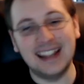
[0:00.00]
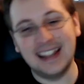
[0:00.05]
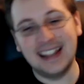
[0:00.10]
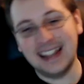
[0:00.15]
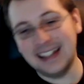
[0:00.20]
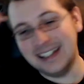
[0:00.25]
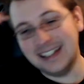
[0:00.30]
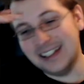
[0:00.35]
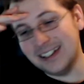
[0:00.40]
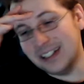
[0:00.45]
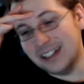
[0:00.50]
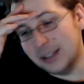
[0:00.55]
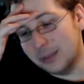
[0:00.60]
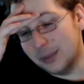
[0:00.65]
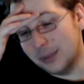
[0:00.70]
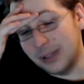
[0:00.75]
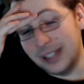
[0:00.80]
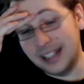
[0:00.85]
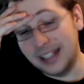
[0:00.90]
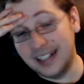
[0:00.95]
I tell you
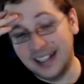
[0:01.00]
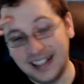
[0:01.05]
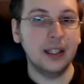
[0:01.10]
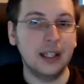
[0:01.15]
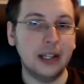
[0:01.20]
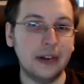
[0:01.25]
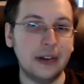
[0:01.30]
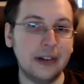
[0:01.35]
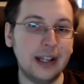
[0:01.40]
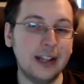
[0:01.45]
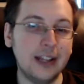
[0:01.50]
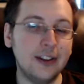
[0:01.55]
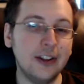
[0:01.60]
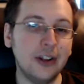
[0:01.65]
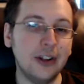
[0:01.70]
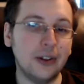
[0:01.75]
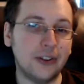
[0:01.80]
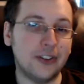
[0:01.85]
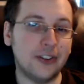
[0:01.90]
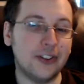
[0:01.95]
what. Now, next
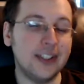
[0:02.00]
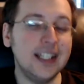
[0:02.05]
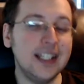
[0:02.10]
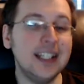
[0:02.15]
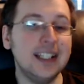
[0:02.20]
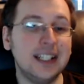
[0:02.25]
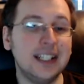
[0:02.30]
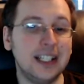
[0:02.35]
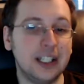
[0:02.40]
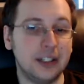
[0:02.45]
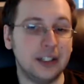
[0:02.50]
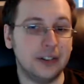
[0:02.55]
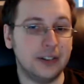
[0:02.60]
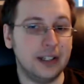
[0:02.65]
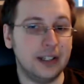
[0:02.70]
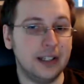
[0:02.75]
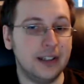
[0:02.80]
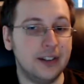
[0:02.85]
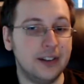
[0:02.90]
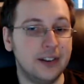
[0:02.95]
little scene here
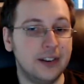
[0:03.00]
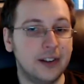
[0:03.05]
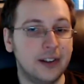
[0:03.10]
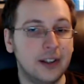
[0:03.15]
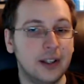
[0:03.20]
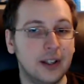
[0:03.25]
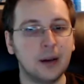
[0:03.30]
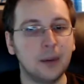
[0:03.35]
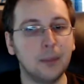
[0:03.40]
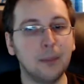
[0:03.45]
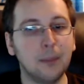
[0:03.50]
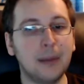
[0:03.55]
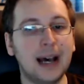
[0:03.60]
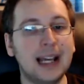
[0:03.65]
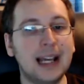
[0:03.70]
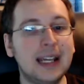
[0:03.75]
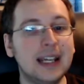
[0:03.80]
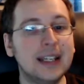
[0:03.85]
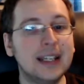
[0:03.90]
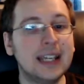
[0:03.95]
is
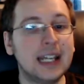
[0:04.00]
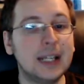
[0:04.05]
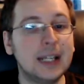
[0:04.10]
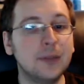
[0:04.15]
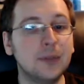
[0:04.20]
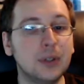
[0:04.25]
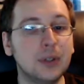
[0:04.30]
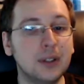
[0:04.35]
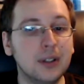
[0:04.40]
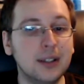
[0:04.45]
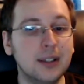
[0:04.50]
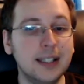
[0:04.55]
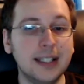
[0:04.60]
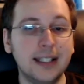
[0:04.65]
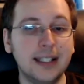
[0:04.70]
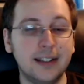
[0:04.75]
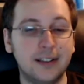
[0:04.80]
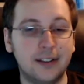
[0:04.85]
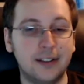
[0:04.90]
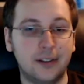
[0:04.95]
Maya getting
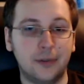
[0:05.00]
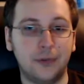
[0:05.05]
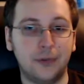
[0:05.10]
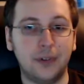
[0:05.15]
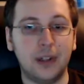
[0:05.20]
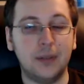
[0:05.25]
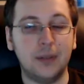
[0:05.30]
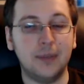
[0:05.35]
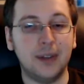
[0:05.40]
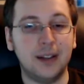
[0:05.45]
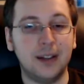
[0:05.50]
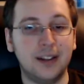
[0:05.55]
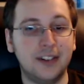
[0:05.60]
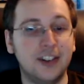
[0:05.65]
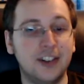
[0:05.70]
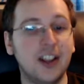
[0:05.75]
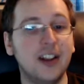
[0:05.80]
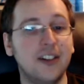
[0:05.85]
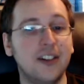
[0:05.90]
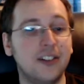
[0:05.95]
released from the
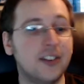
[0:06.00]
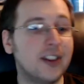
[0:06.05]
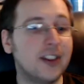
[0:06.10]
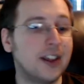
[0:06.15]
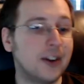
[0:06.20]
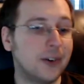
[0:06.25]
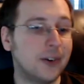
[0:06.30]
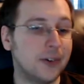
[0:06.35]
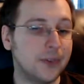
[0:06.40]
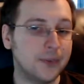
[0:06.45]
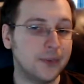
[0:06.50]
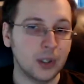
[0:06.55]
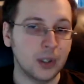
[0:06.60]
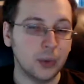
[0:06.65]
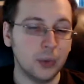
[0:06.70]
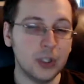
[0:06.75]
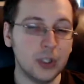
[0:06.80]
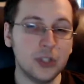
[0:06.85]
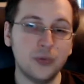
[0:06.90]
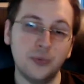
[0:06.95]
detention center,
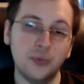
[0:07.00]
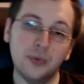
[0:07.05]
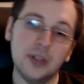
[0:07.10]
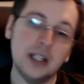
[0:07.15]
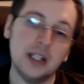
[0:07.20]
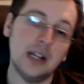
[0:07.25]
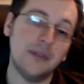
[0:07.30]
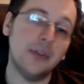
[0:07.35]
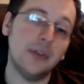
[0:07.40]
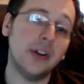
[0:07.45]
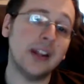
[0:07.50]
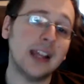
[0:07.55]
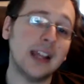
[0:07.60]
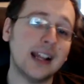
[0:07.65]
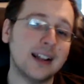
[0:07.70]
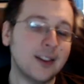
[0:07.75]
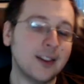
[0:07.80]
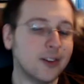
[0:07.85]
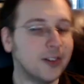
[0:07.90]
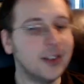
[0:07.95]
which we never really got
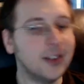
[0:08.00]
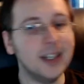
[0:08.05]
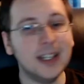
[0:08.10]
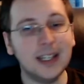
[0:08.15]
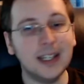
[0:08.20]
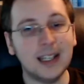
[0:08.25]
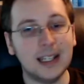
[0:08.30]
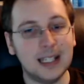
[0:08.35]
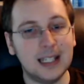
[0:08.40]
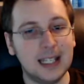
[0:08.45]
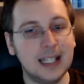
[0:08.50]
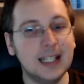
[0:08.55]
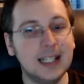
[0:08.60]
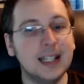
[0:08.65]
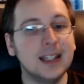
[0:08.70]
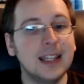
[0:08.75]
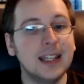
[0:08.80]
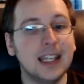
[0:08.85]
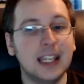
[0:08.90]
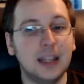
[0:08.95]
to see in the
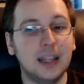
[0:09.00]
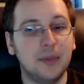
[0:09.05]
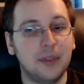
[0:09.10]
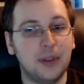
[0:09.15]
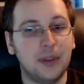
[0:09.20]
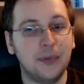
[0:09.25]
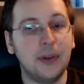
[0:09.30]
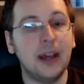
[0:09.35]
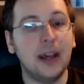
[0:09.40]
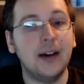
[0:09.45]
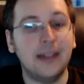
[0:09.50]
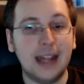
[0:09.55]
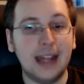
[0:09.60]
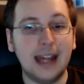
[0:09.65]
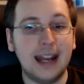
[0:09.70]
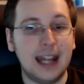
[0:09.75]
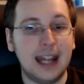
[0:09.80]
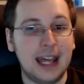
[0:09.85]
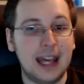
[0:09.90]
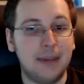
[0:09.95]
games of how
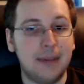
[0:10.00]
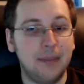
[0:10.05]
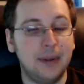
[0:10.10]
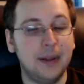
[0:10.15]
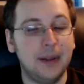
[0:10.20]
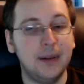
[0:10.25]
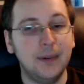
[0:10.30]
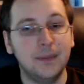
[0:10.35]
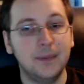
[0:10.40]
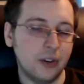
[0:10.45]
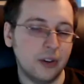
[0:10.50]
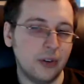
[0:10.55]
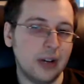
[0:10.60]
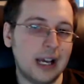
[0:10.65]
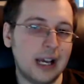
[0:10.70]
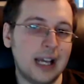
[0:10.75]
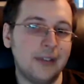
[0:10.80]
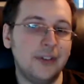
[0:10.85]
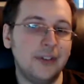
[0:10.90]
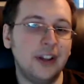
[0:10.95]
that happened. So
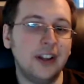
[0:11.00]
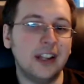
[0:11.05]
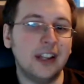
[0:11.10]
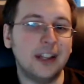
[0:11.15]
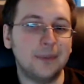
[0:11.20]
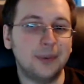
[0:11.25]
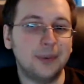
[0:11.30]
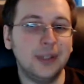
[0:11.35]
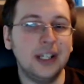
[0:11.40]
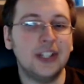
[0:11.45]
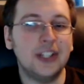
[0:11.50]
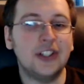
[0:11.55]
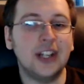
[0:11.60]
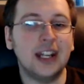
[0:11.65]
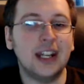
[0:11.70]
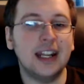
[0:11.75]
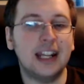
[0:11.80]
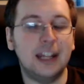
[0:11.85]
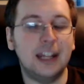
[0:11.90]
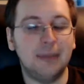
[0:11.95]
I really
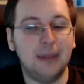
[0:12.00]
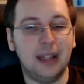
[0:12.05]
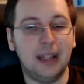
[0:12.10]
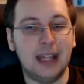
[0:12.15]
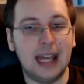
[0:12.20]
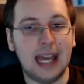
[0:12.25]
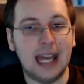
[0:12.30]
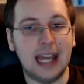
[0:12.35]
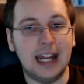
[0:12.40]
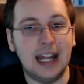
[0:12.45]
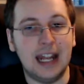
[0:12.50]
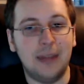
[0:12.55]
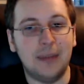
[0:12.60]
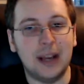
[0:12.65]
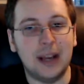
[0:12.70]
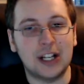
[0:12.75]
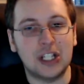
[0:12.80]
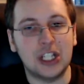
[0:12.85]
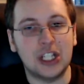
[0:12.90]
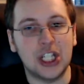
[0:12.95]
appreciate them
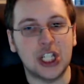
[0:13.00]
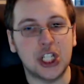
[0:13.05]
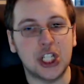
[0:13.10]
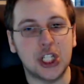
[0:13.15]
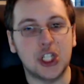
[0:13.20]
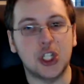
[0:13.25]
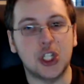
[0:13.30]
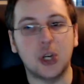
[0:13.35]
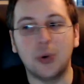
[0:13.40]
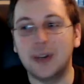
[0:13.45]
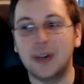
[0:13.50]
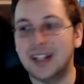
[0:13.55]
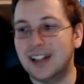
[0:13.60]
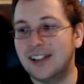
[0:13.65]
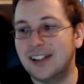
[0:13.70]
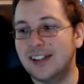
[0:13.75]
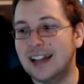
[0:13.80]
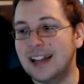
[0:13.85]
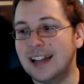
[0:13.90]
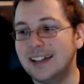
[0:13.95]
actually showing
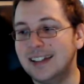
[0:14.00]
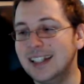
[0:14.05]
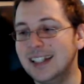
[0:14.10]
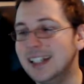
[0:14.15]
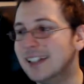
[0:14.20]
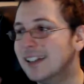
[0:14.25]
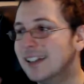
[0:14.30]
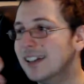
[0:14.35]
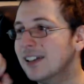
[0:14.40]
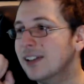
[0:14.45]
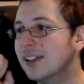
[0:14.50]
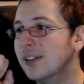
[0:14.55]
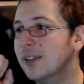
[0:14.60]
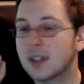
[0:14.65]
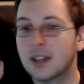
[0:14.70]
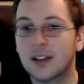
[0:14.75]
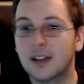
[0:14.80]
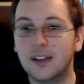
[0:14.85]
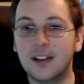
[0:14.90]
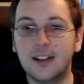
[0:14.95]
us that detail,
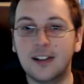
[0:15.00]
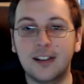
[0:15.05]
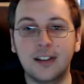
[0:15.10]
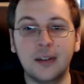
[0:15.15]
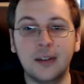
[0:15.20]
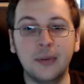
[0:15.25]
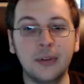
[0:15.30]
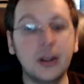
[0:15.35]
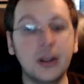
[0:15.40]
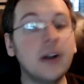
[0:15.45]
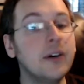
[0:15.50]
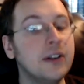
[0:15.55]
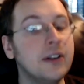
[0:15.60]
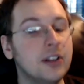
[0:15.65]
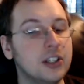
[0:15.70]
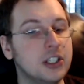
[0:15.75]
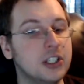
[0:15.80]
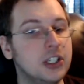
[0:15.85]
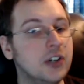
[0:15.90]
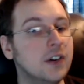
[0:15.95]
since there was always
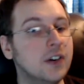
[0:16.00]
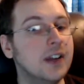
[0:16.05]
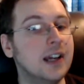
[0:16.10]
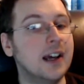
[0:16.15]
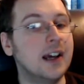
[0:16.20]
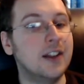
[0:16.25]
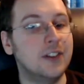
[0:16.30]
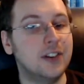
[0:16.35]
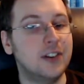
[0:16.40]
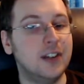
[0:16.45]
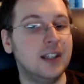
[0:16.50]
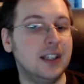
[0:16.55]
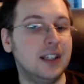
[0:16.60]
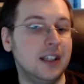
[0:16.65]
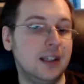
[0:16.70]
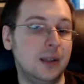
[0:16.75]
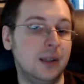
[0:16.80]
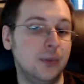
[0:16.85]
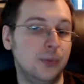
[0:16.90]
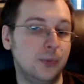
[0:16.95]
a curiosity
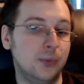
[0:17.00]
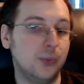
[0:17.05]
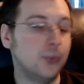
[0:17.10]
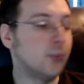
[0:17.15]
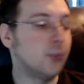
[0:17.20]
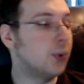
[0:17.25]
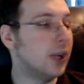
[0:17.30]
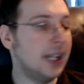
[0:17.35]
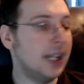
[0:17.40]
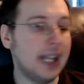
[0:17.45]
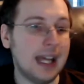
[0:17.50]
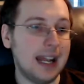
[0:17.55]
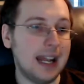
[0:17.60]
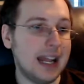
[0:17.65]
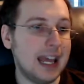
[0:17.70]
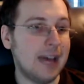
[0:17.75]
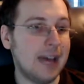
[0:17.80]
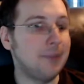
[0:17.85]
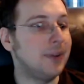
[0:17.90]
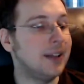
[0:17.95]
of when that
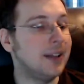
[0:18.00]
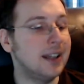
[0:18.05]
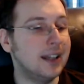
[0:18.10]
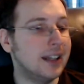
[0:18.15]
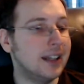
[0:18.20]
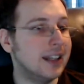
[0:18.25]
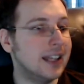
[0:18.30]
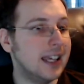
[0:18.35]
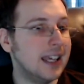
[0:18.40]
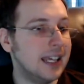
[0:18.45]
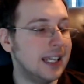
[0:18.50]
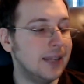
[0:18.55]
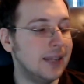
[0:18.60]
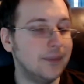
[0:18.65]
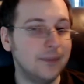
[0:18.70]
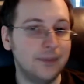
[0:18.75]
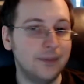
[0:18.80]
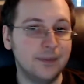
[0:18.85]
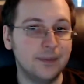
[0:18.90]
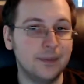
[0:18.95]
happened in the game.